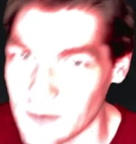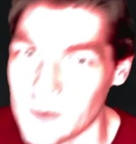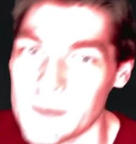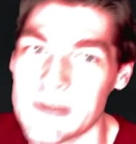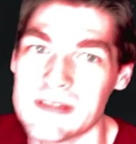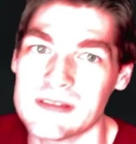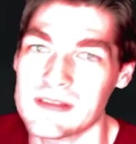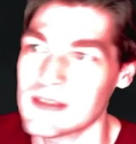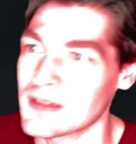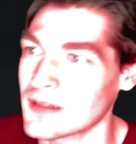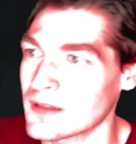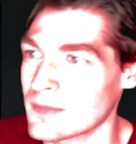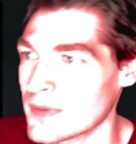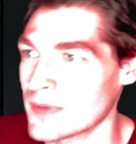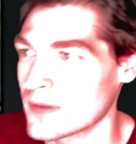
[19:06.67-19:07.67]
be sick,
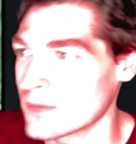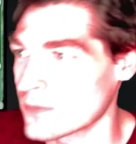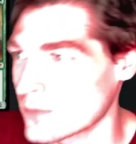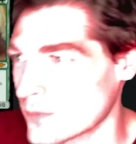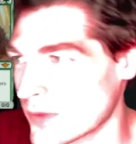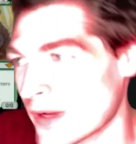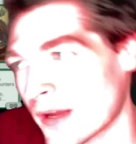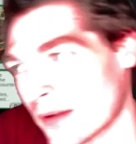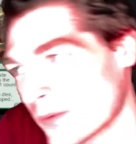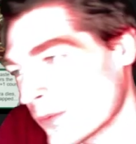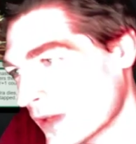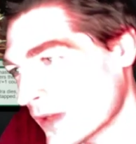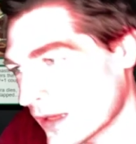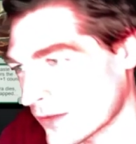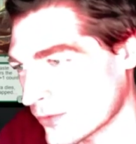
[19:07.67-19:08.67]
but we
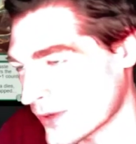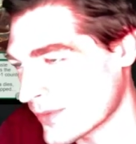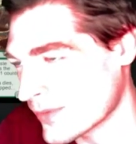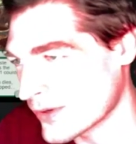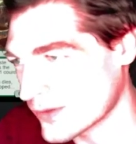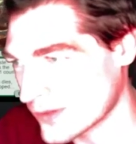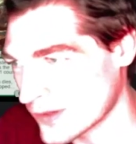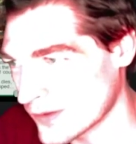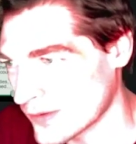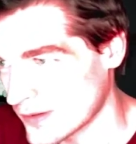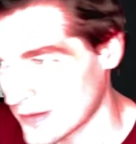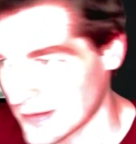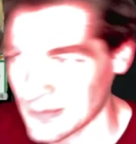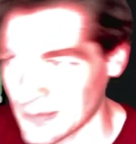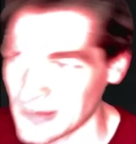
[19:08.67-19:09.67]
gotta grab Oko.
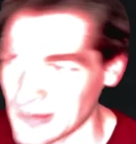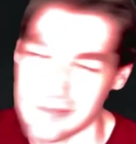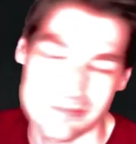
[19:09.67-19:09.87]
I mean,